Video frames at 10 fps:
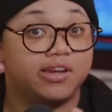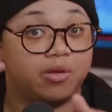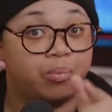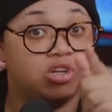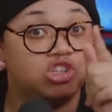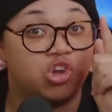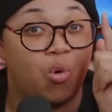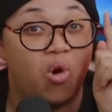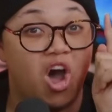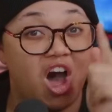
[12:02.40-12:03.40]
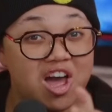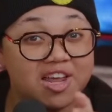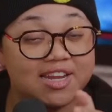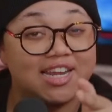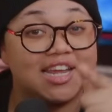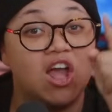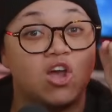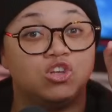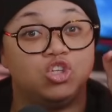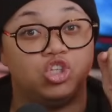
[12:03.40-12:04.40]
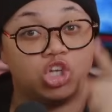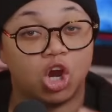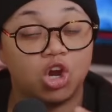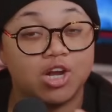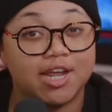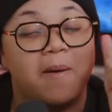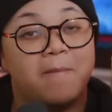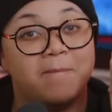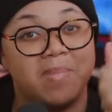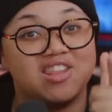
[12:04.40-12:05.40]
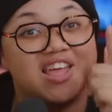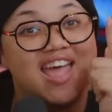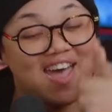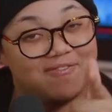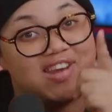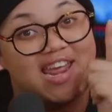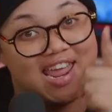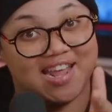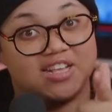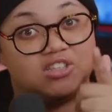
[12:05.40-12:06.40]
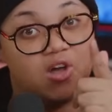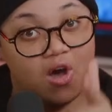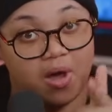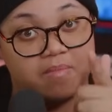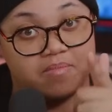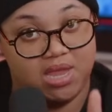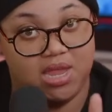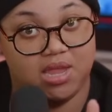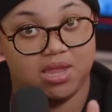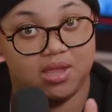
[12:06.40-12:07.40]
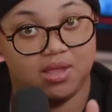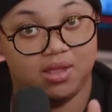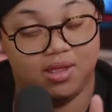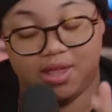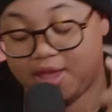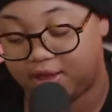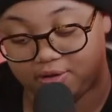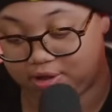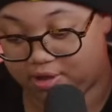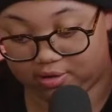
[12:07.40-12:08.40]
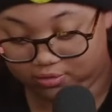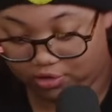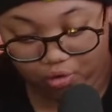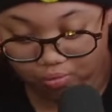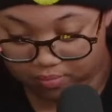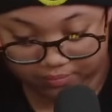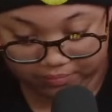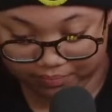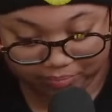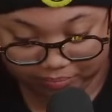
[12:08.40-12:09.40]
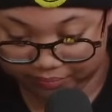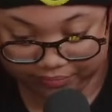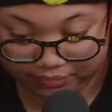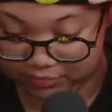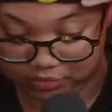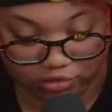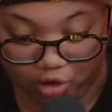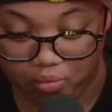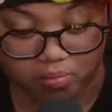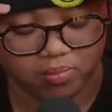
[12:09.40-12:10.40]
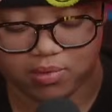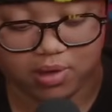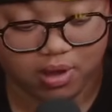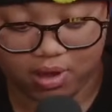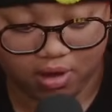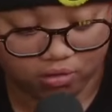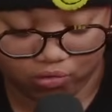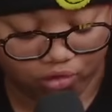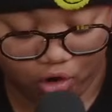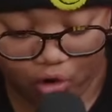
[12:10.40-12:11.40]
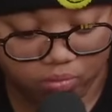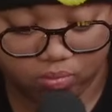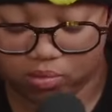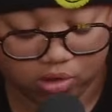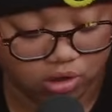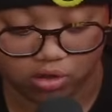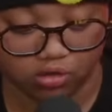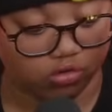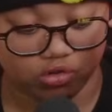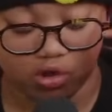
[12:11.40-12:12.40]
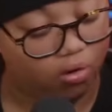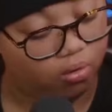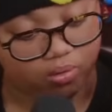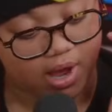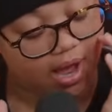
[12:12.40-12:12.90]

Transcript: to put your ugly, dirty, mother effing hands on me. Hell no. Nah. Nope. Nope. Nope. No.